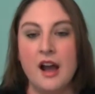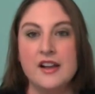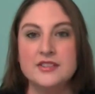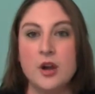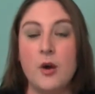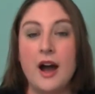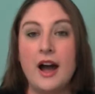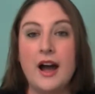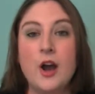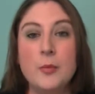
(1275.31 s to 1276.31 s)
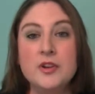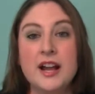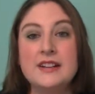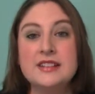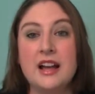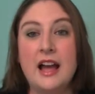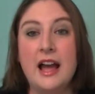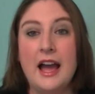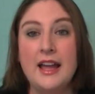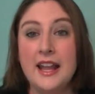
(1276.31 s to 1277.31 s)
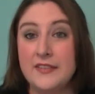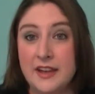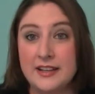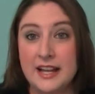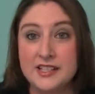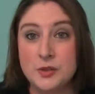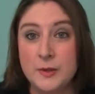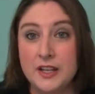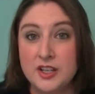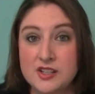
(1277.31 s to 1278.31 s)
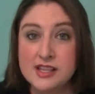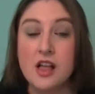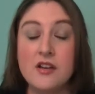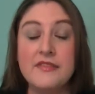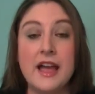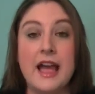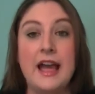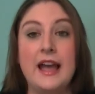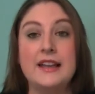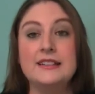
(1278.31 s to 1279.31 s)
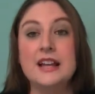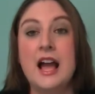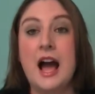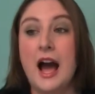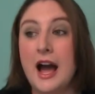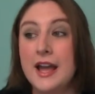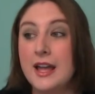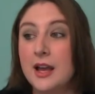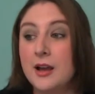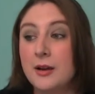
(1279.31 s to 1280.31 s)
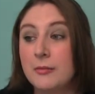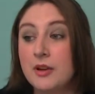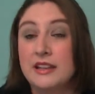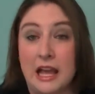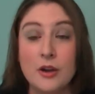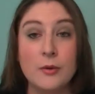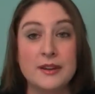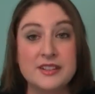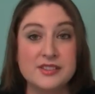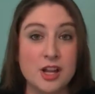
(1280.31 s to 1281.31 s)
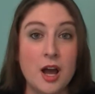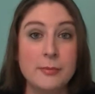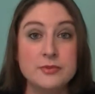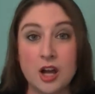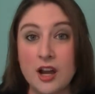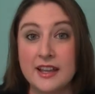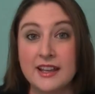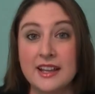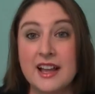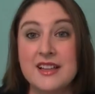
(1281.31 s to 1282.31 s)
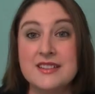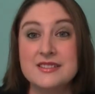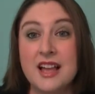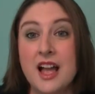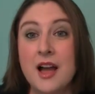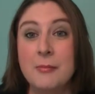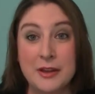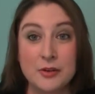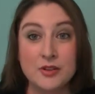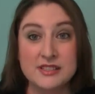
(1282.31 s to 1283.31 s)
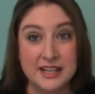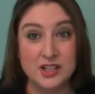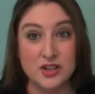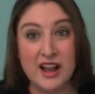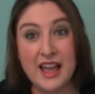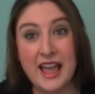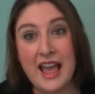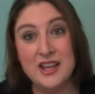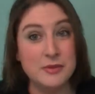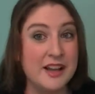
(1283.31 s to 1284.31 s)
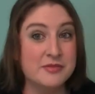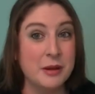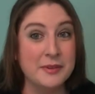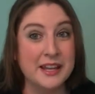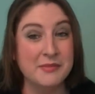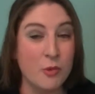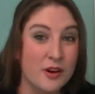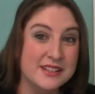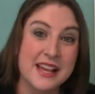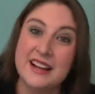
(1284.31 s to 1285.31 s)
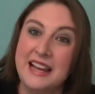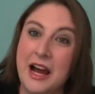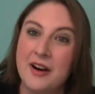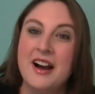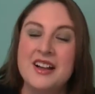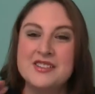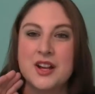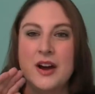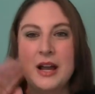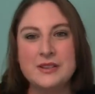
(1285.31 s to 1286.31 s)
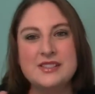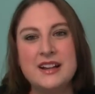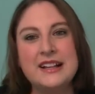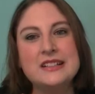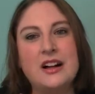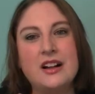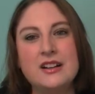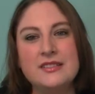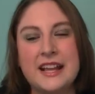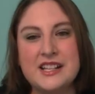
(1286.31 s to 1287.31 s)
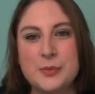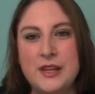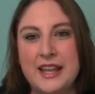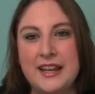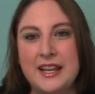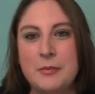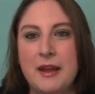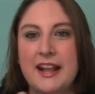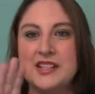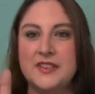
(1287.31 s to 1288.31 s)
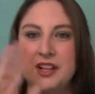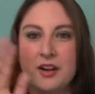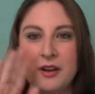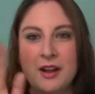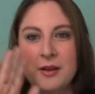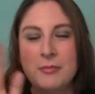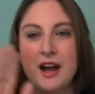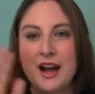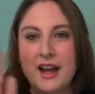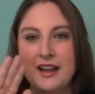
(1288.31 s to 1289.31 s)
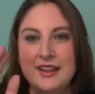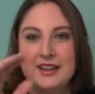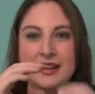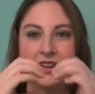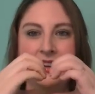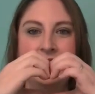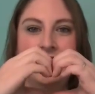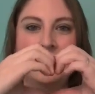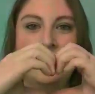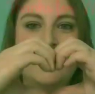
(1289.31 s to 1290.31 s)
so I hope you guys had a fantastic weekend yourself and I am now going to stop talking because my throat's getting dry and you guys probably getting bored as heck now. So I will see you guys all next weekend in my next video. Bye!